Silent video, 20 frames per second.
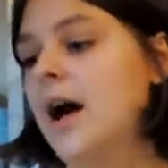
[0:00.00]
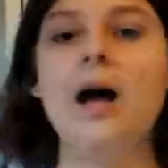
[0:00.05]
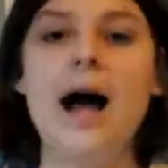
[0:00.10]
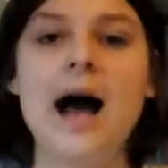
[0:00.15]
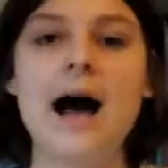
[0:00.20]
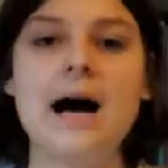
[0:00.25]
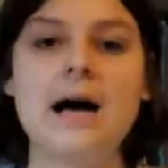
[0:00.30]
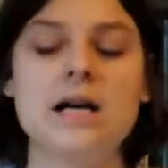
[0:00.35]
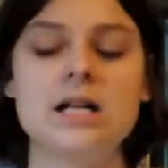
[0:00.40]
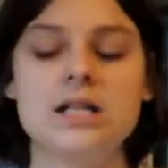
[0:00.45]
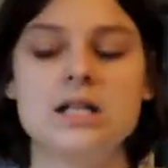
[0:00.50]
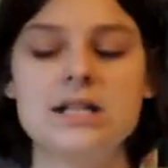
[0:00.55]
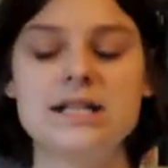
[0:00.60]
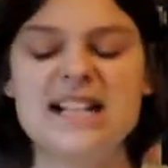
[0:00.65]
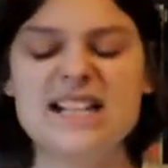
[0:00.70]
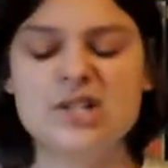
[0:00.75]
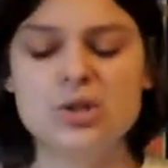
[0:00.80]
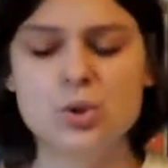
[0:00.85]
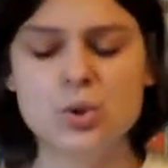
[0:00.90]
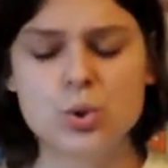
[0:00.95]
And
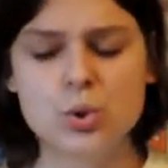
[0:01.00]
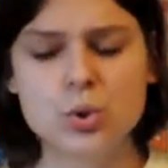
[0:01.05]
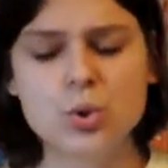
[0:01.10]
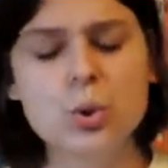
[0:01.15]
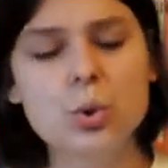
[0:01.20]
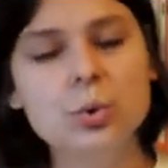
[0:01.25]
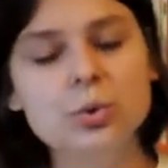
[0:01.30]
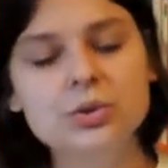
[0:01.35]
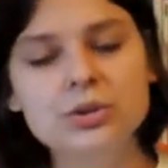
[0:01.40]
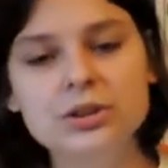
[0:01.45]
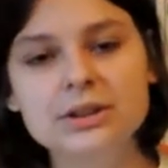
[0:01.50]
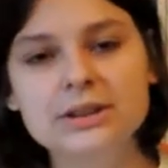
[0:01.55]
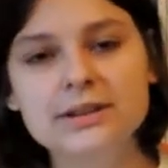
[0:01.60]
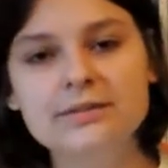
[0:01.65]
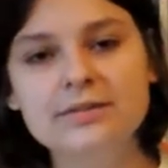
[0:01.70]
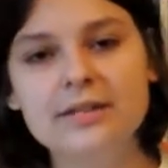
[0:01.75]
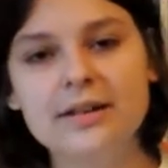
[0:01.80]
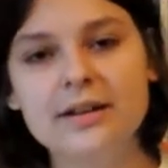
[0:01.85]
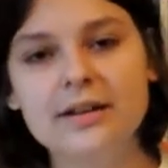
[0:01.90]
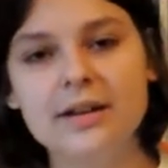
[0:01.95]
that's sort
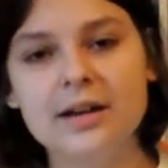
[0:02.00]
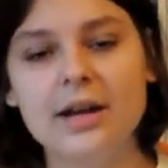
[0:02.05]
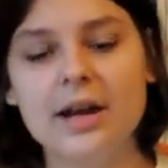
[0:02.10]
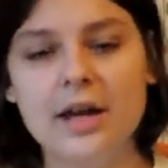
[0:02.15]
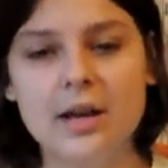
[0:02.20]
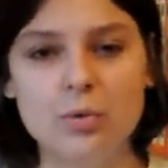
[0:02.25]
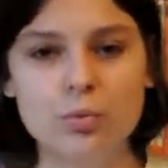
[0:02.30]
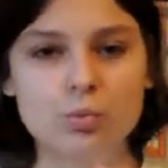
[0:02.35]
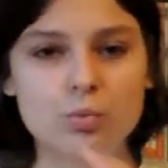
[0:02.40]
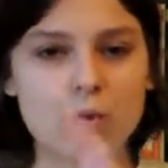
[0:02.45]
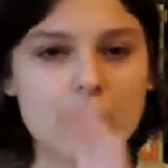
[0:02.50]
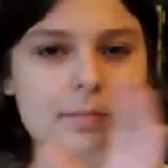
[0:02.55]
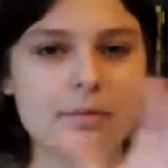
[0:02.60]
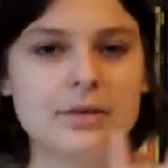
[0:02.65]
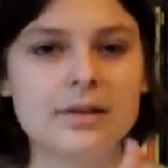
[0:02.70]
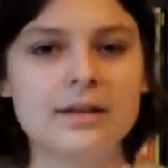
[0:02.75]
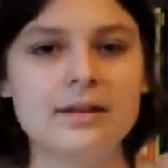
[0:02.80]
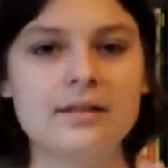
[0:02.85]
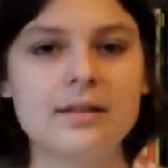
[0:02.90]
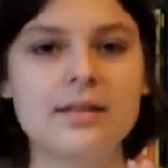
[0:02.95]
of like a
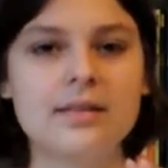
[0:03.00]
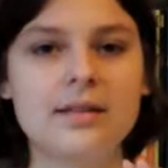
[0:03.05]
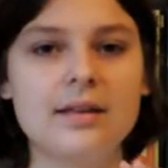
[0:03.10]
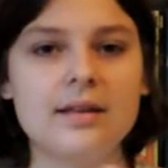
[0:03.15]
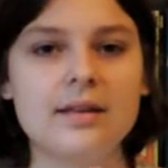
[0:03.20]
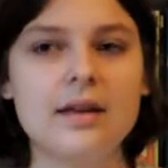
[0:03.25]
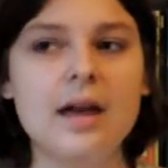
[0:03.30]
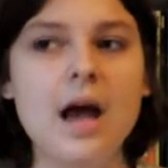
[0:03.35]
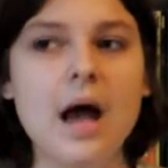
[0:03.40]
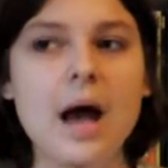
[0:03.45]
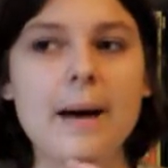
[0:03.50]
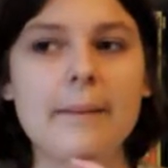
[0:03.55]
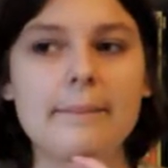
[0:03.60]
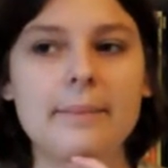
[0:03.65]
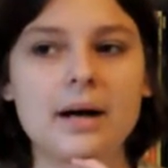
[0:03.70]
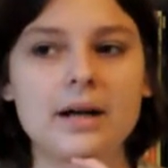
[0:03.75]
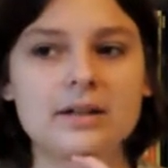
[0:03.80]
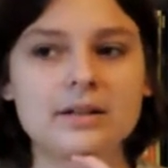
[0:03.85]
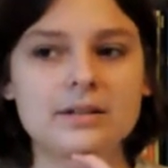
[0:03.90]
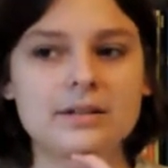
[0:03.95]
robot kind of thing,
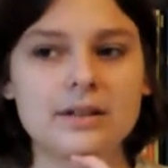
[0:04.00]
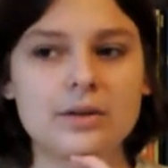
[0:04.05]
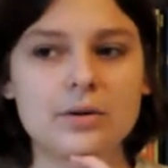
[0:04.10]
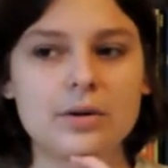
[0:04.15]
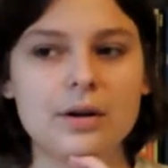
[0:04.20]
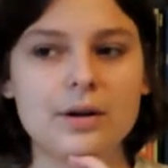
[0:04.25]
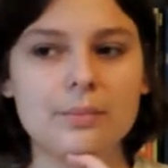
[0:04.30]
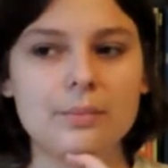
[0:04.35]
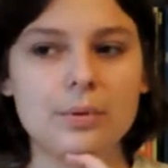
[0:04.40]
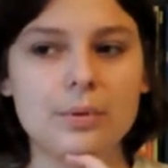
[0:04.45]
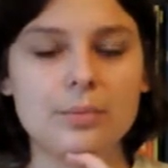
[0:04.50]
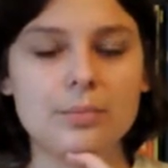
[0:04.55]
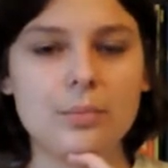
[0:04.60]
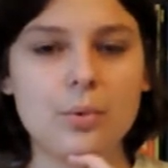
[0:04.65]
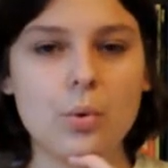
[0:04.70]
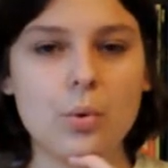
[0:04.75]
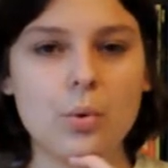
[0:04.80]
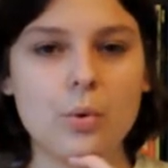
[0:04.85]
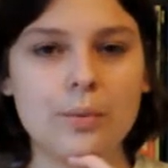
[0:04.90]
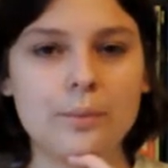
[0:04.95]
but they're a little bit
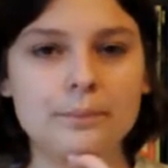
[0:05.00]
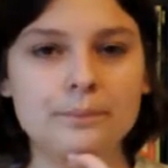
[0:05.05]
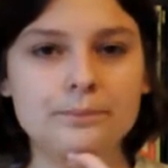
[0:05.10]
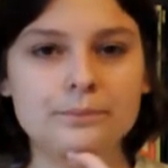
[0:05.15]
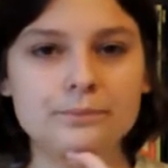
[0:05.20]
more